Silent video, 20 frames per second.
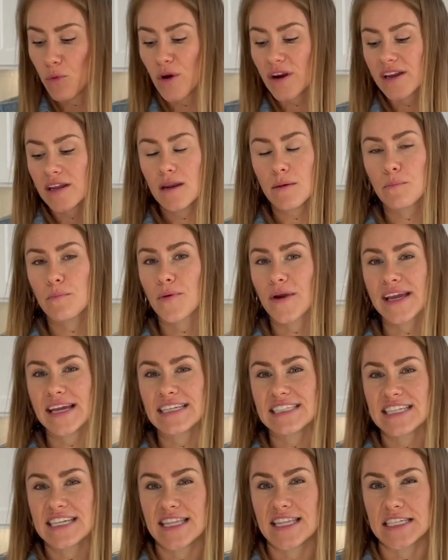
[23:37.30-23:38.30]
we're gonna bring
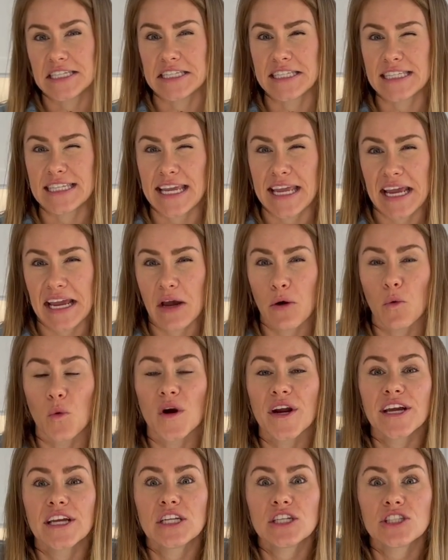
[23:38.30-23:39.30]
it to the sink.
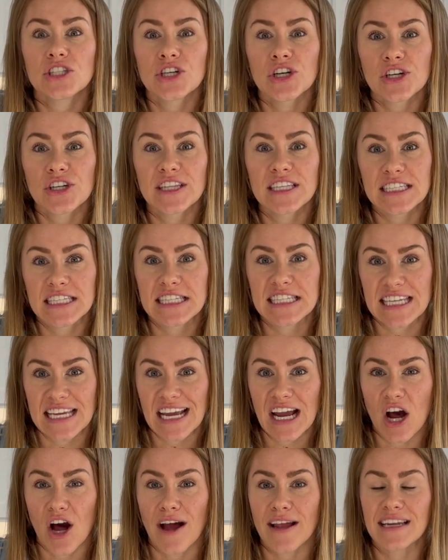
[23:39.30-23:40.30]
We're gonna turn the
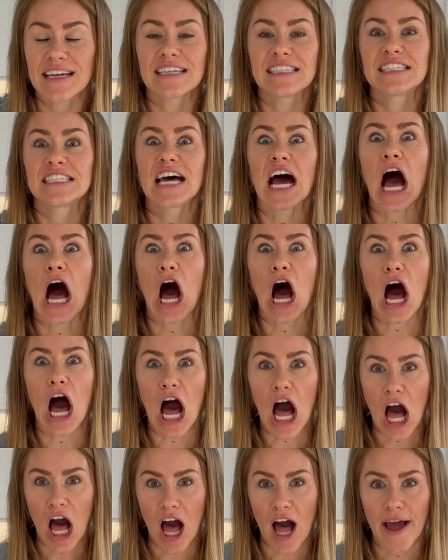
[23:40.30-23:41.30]
sink on to
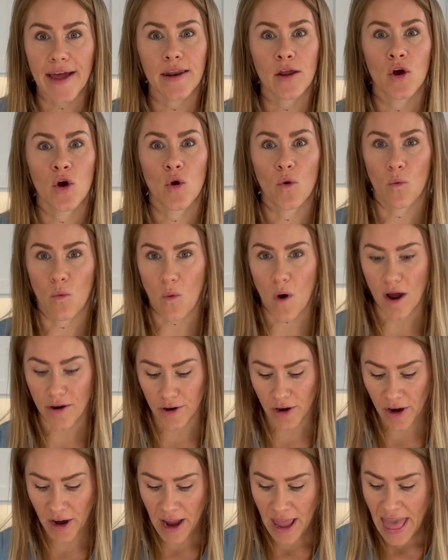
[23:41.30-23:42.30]
hot
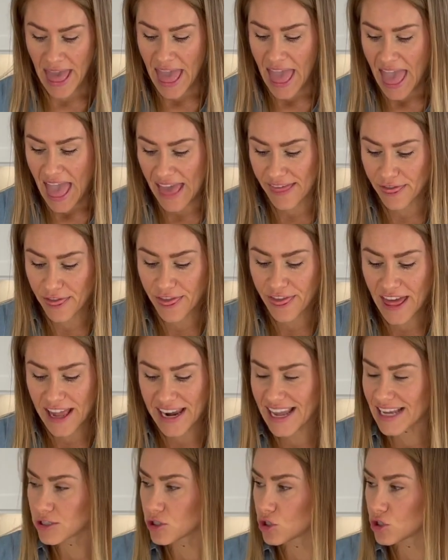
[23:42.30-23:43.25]
water. And then as